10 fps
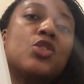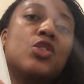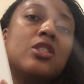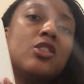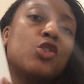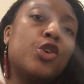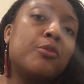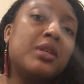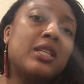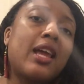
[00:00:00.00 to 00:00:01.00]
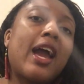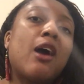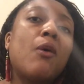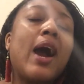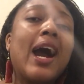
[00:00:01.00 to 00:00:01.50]
to determine
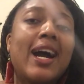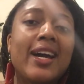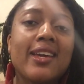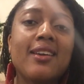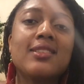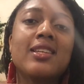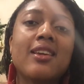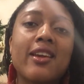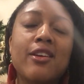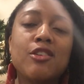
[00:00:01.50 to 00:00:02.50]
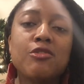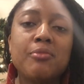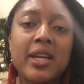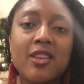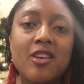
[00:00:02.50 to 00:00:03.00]
how I take care of
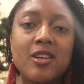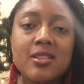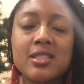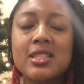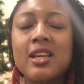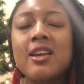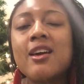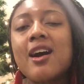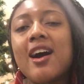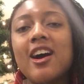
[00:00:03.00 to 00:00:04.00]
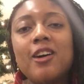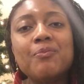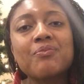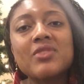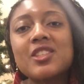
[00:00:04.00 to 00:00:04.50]
my locks.
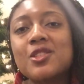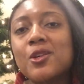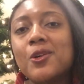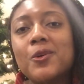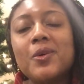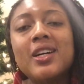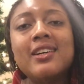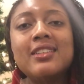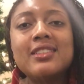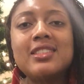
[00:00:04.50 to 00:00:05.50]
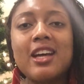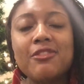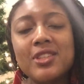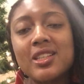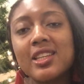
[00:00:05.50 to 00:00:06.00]
So
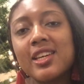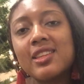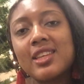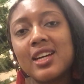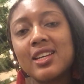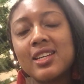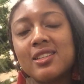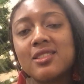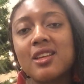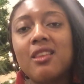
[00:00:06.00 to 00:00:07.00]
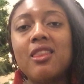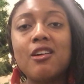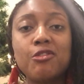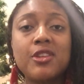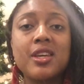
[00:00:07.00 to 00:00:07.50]
definitely that is a
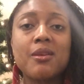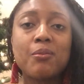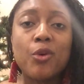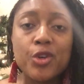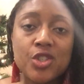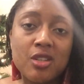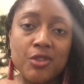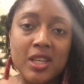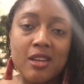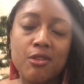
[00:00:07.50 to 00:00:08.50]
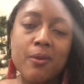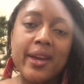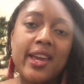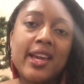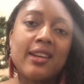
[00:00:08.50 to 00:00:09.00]
lovely portion of the
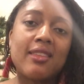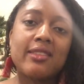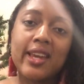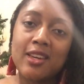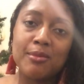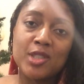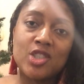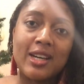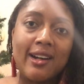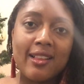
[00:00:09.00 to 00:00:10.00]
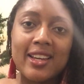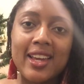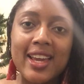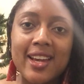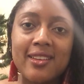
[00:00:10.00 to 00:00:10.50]
giveaway, and I thank Michele
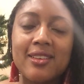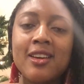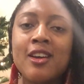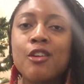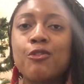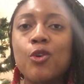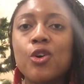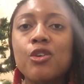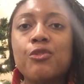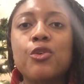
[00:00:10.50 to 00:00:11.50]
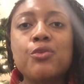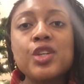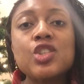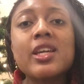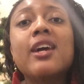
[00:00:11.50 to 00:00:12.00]
again for
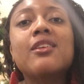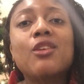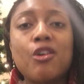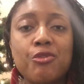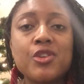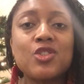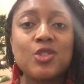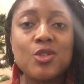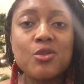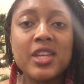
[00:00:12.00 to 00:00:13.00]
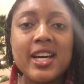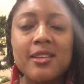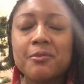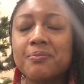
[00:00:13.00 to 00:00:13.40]
reaching out and offering to do that.